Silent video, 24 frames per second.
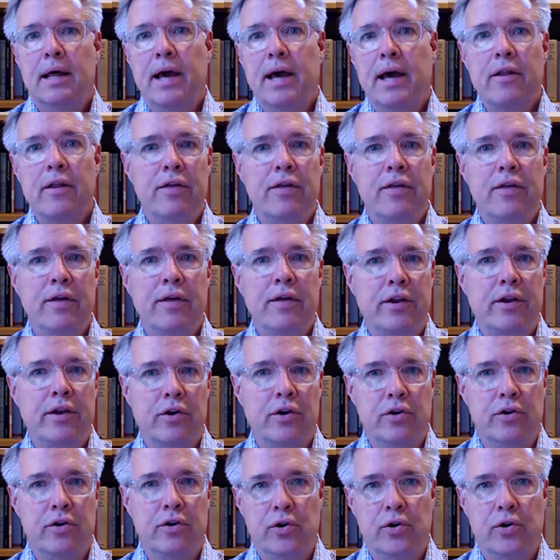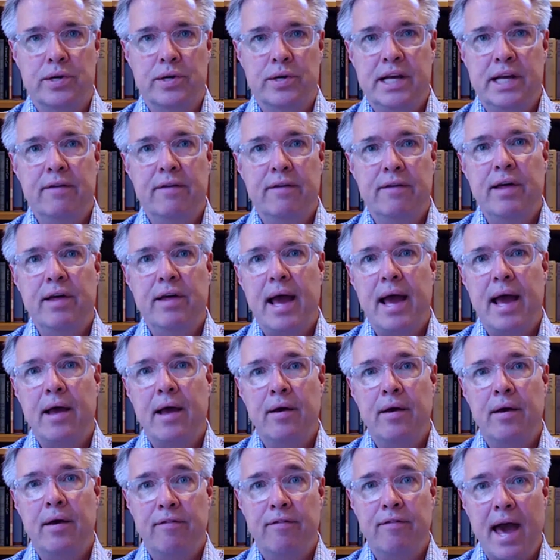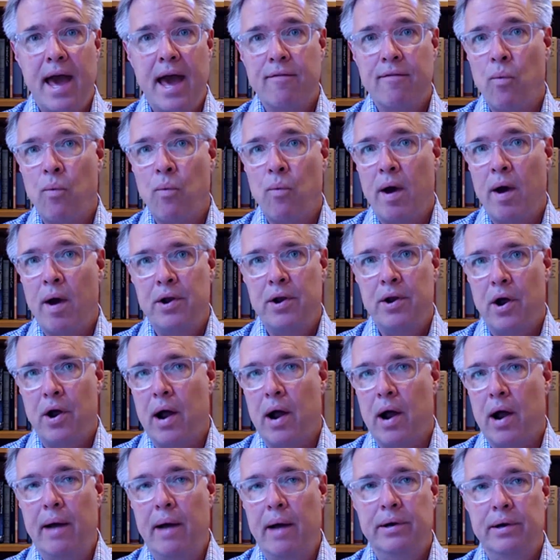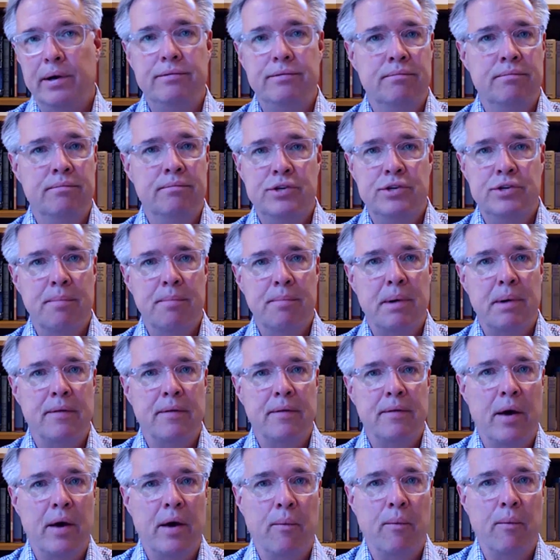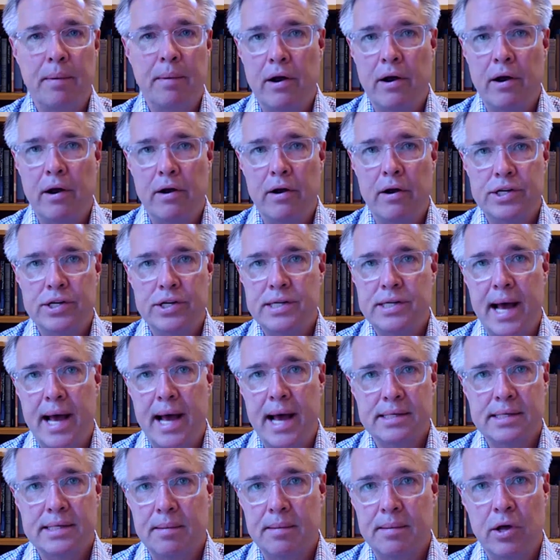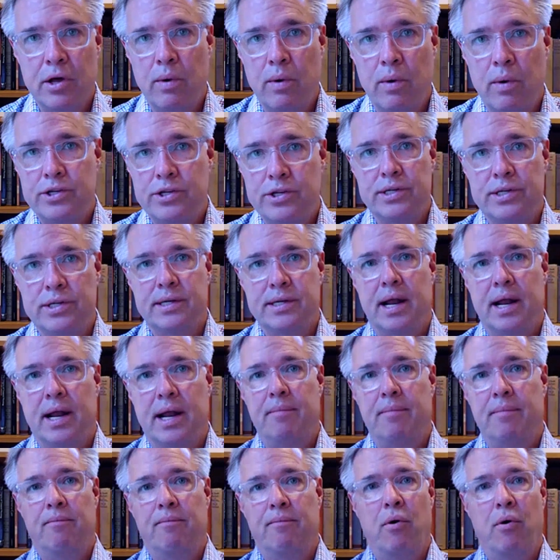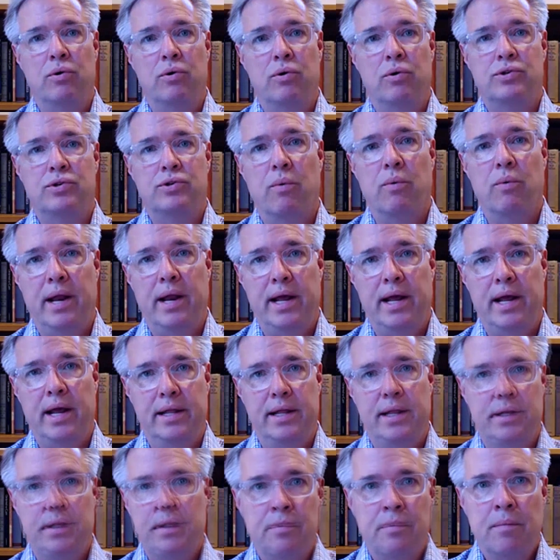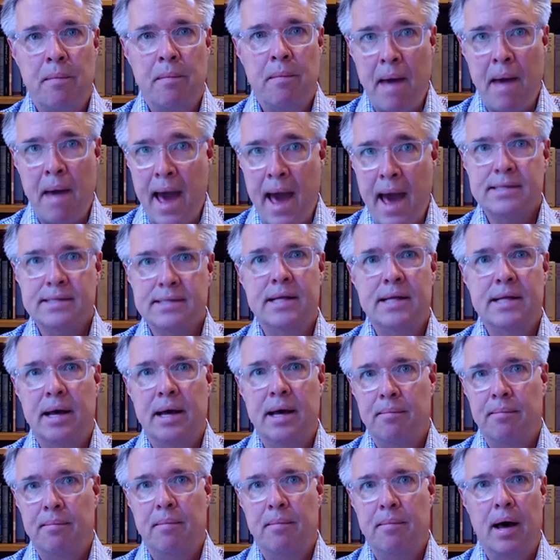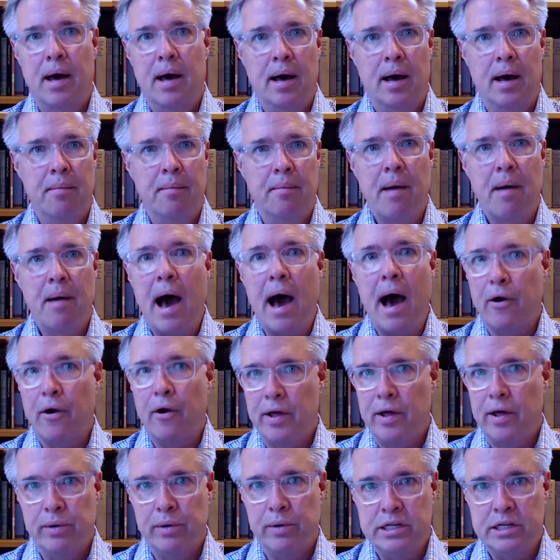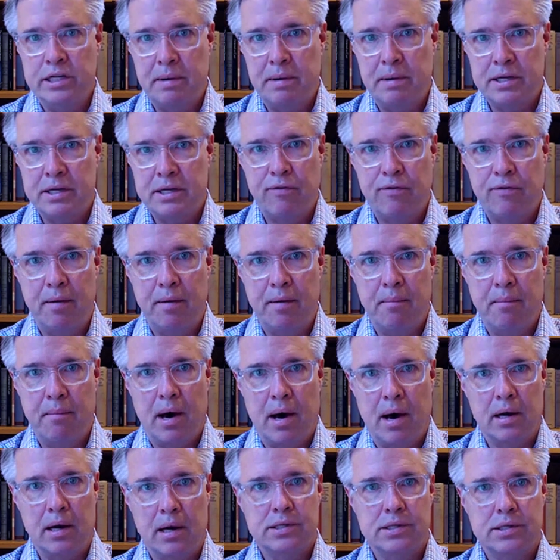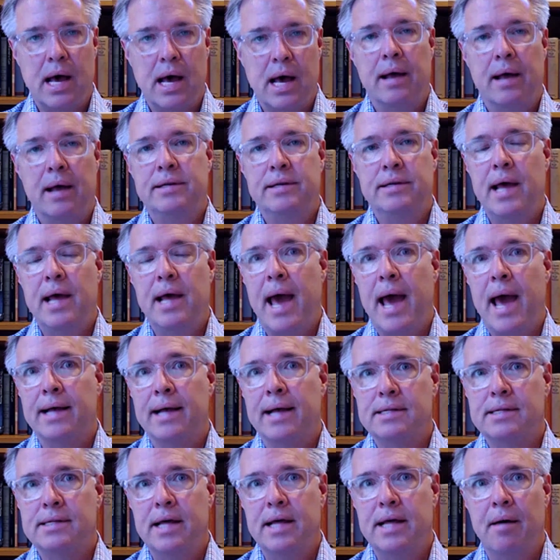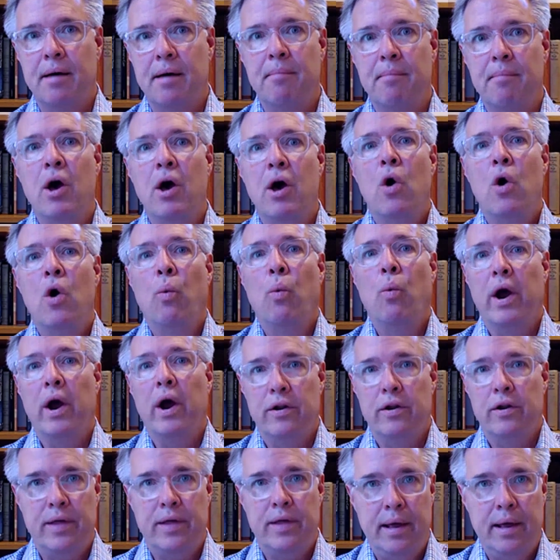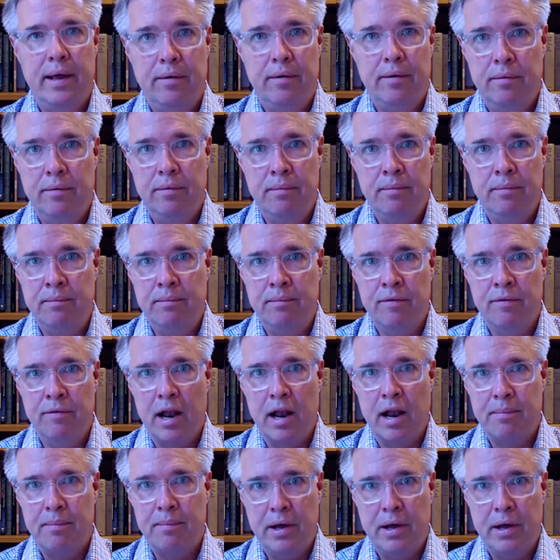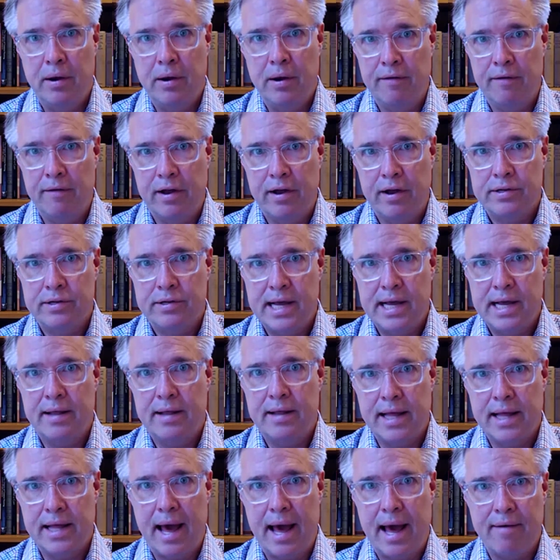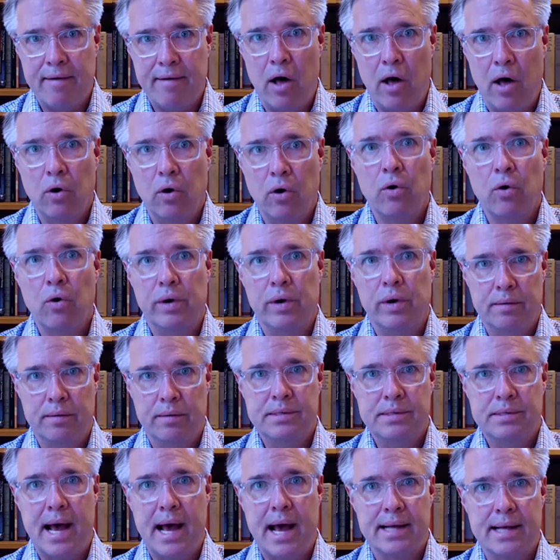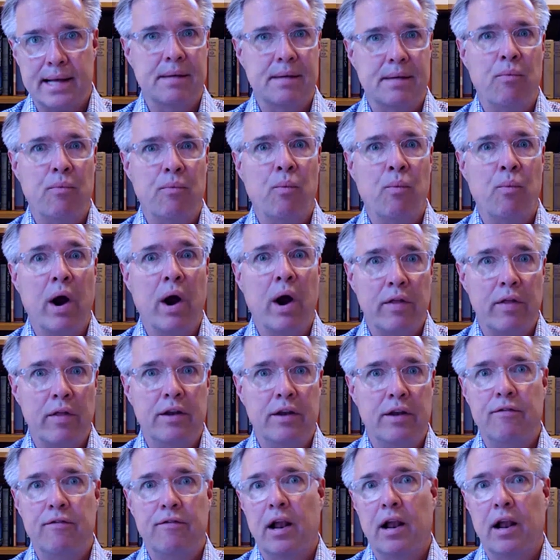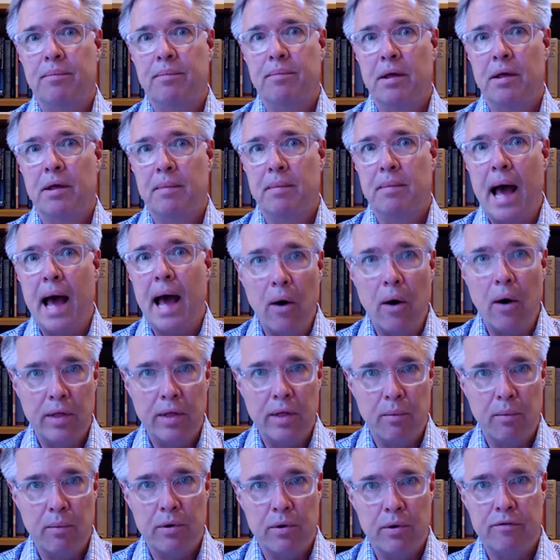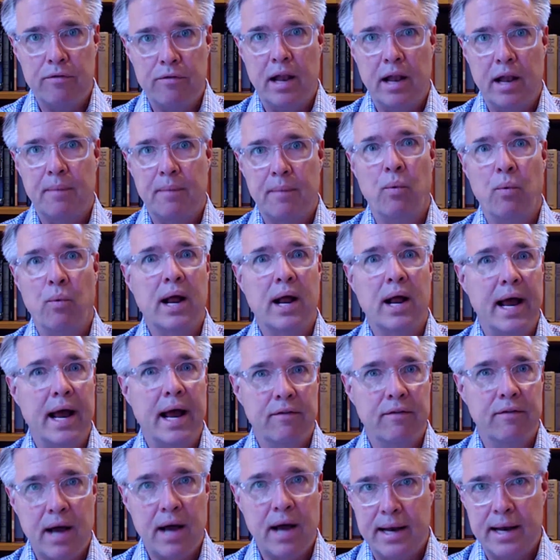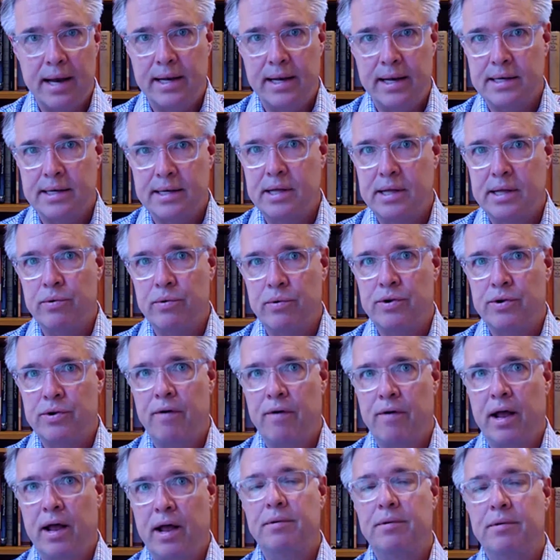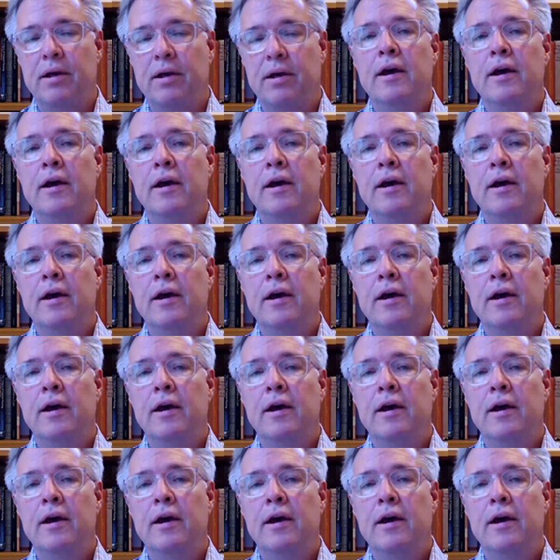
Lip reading: The other thing that you can do is if they have a webinar, I would jump on that webinar and just ask some of the questions that I've posed already and ask them how do they respecify models. Ask them where did they develop if they say that they have algorithms, ask them where they developed them and how they were developed, what kind of context they were developed.